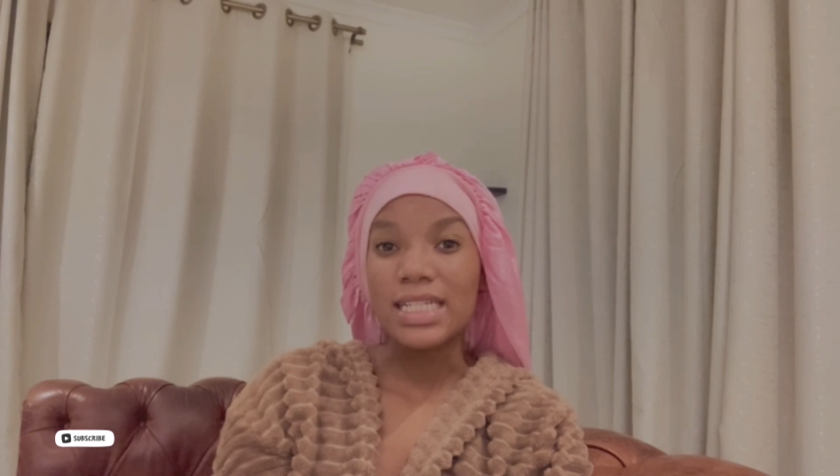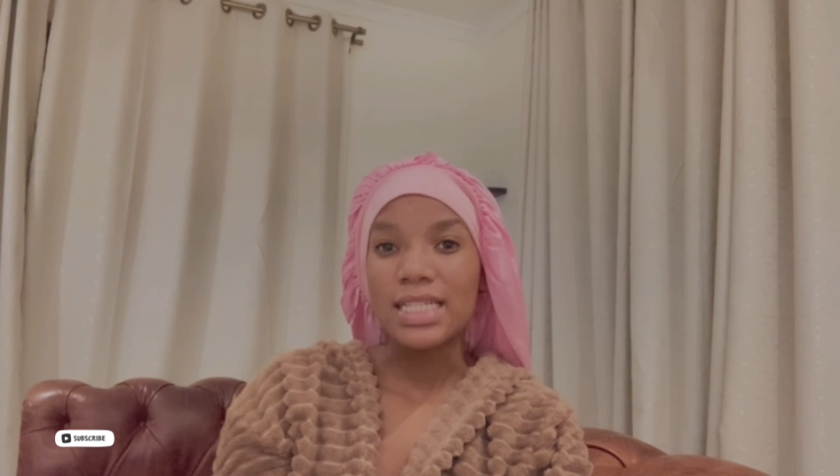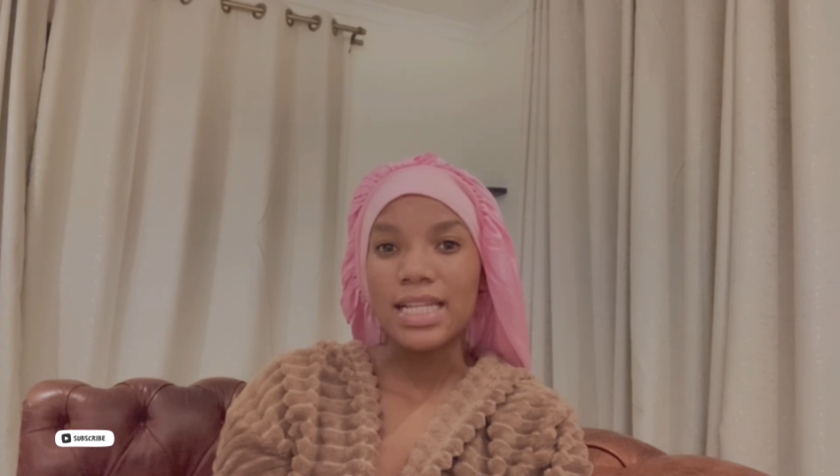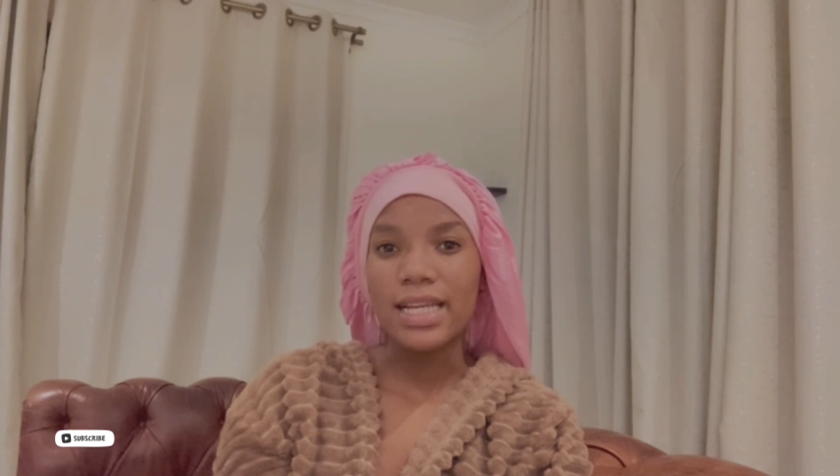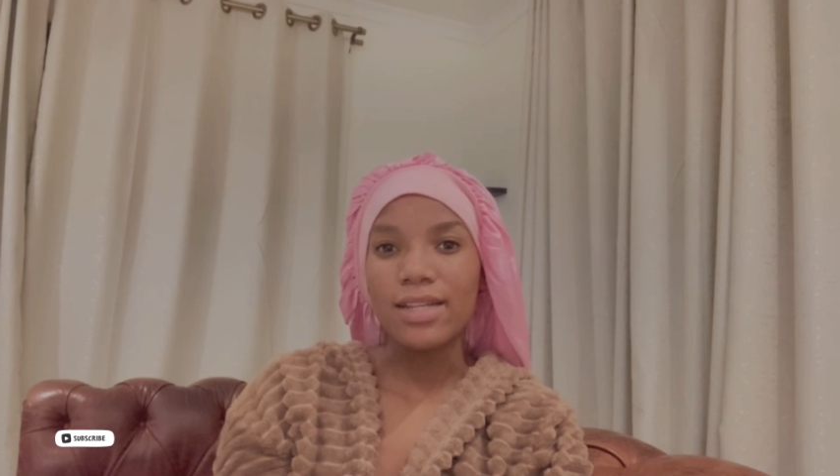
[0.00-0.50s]

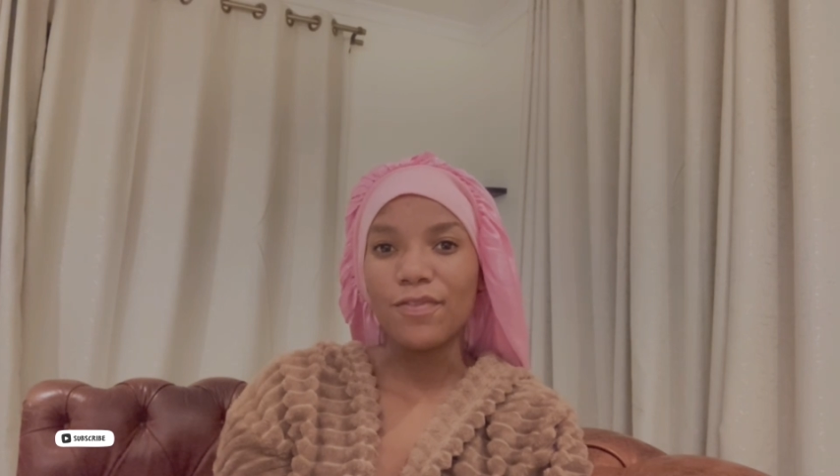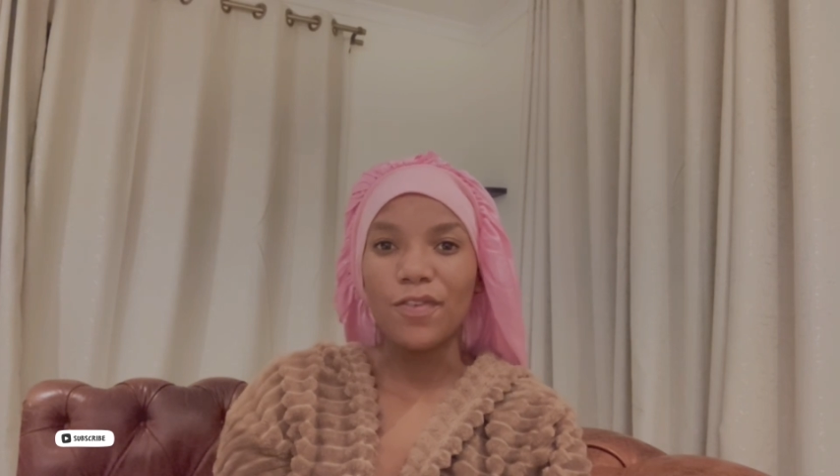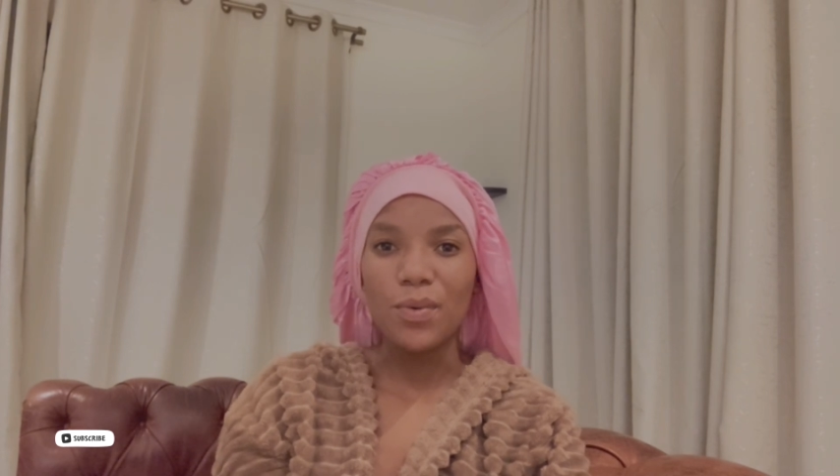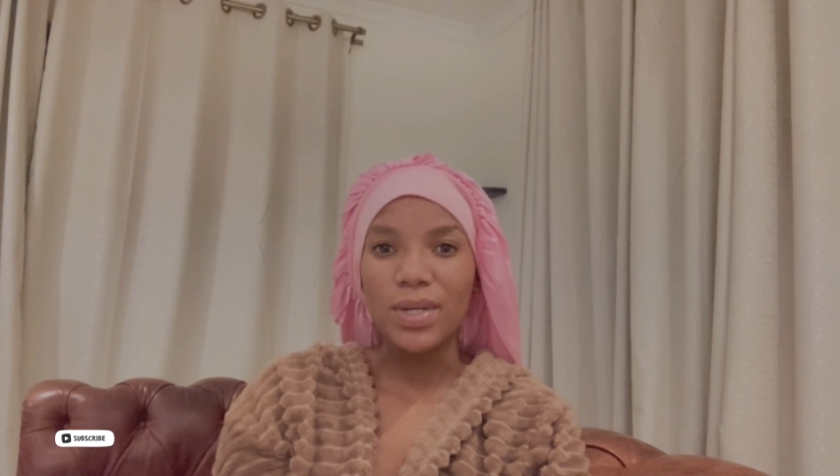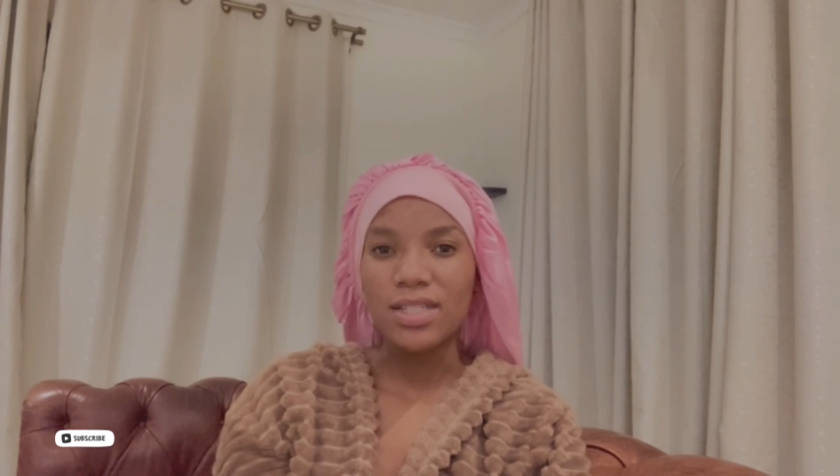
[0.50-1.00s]
easily
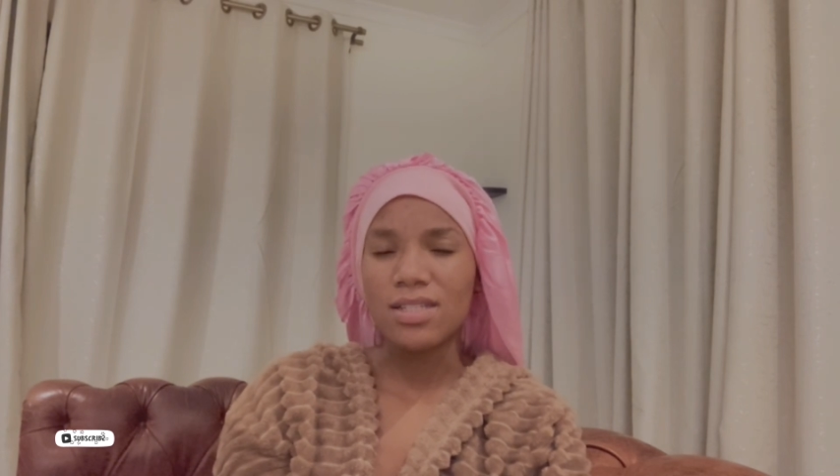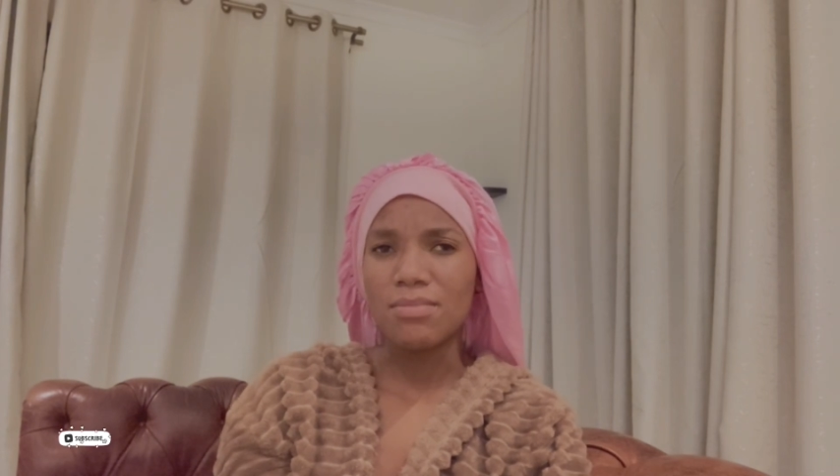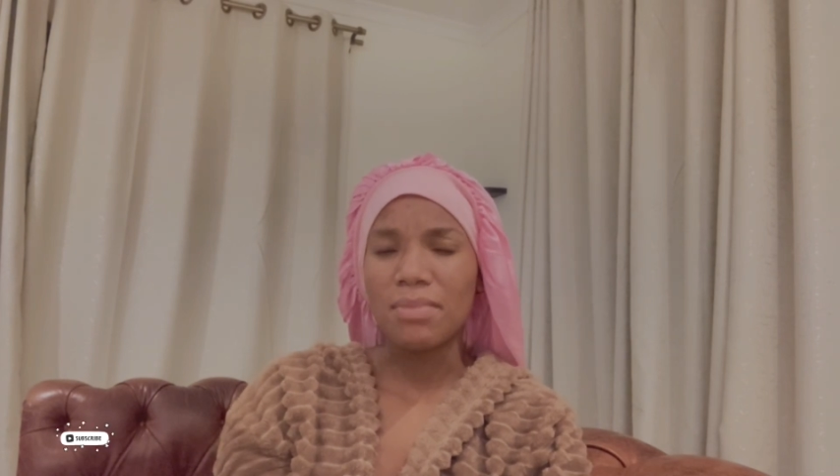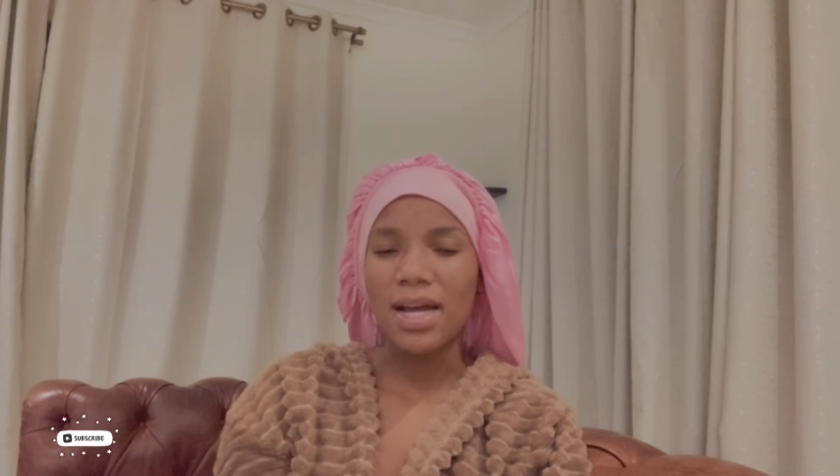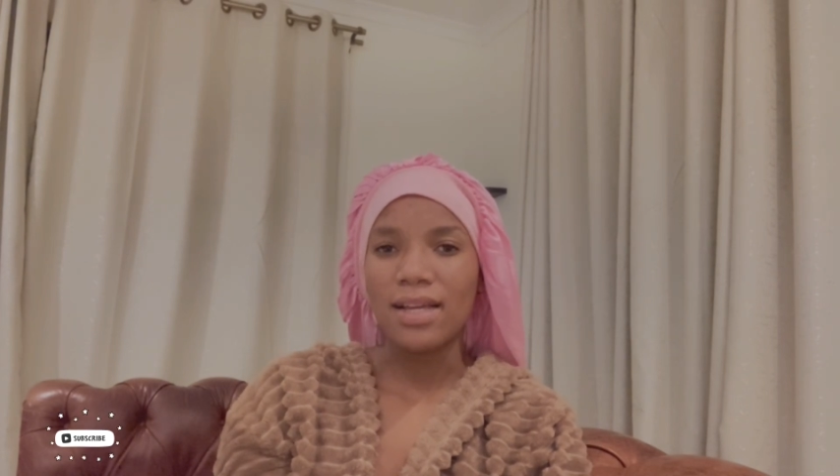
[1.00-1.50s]

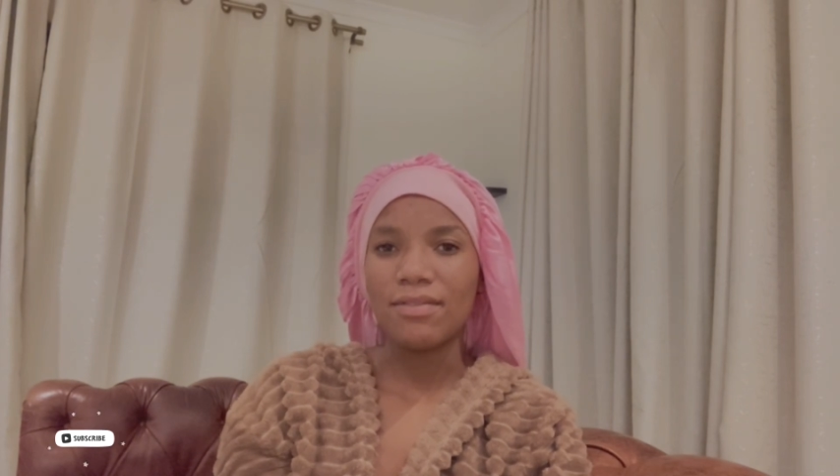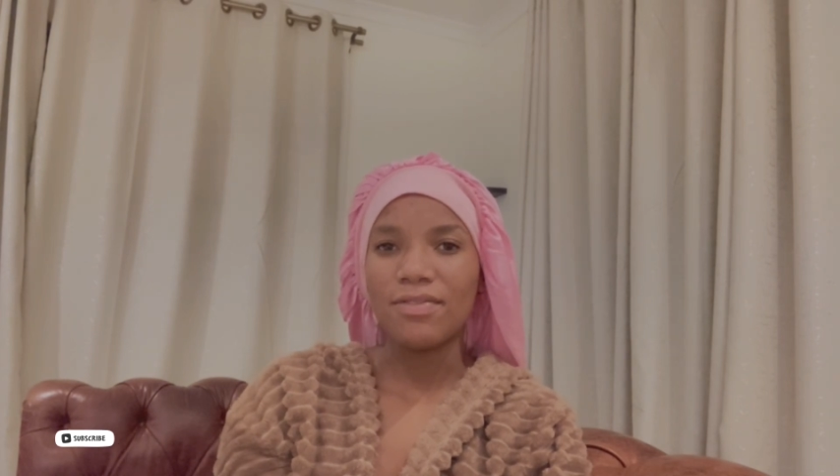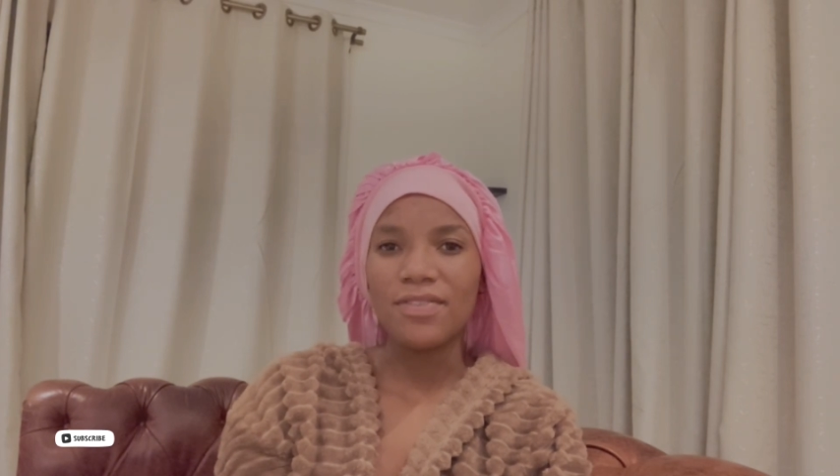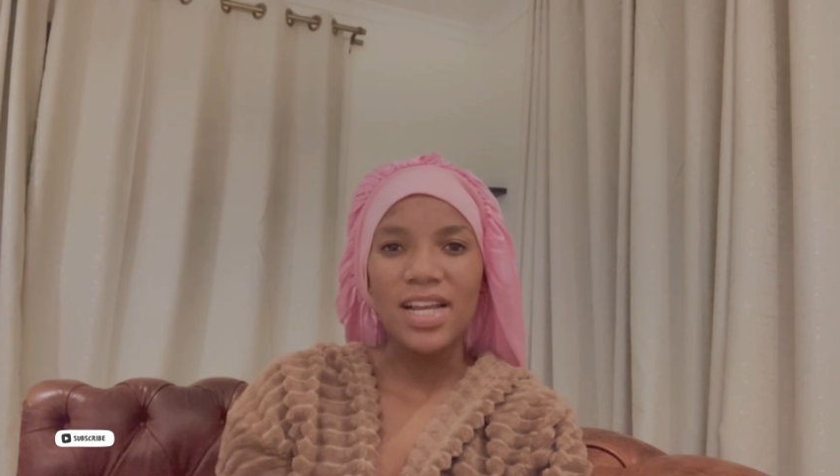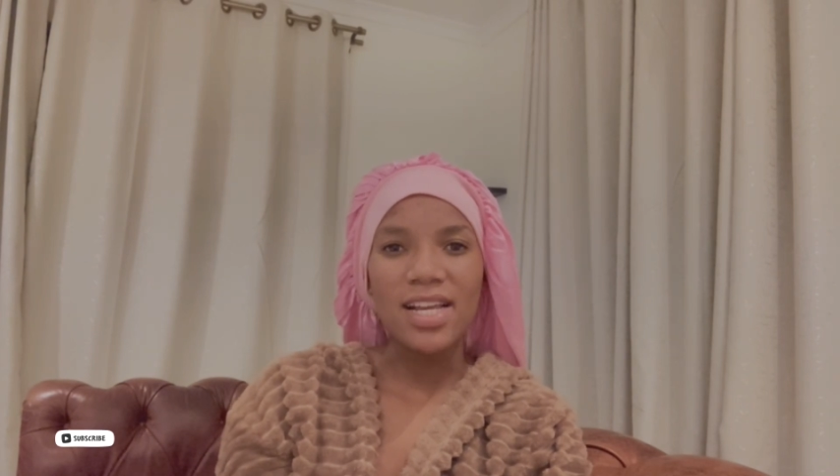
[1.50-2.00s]
influenced by
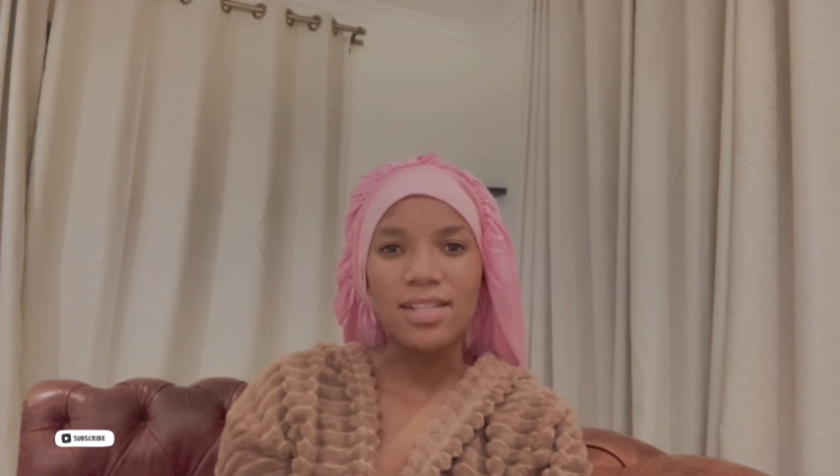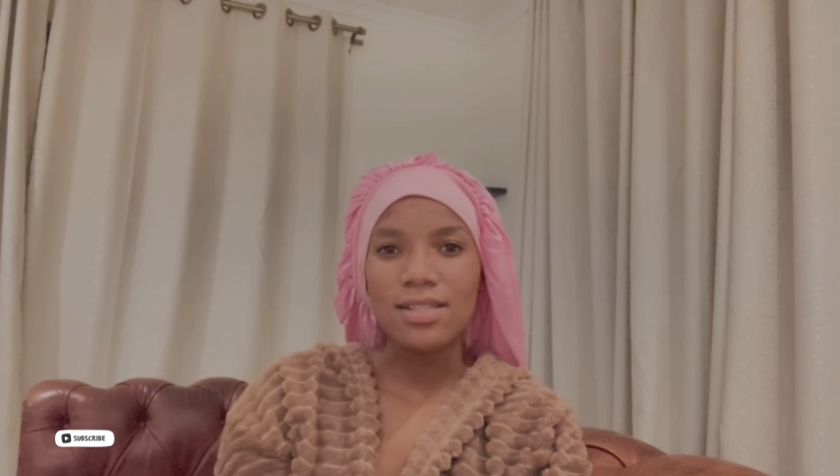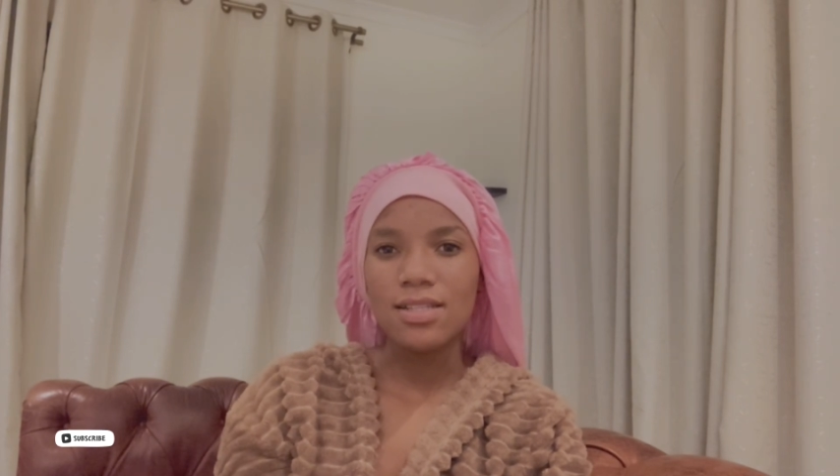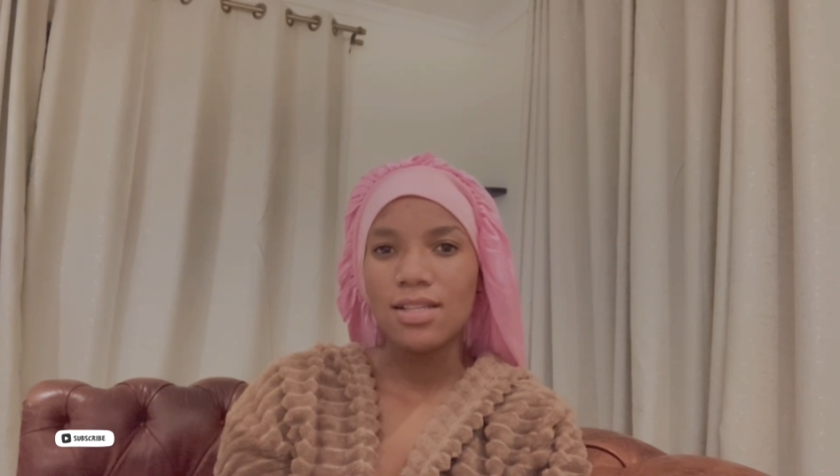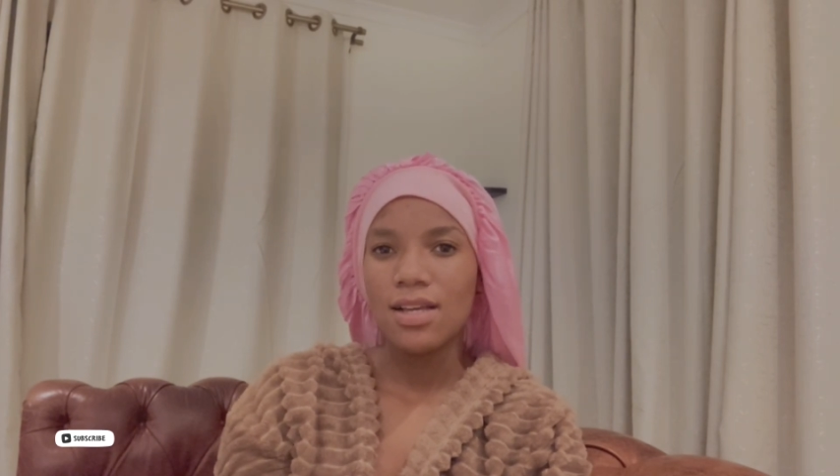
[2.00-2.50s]

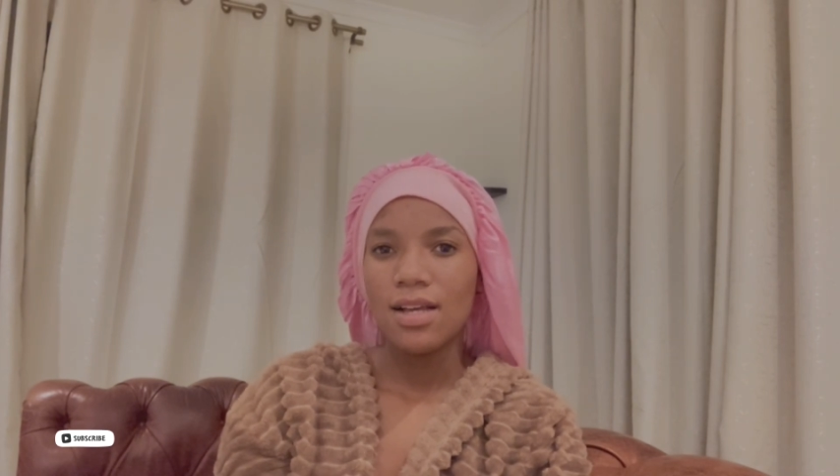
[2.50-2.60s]
friends,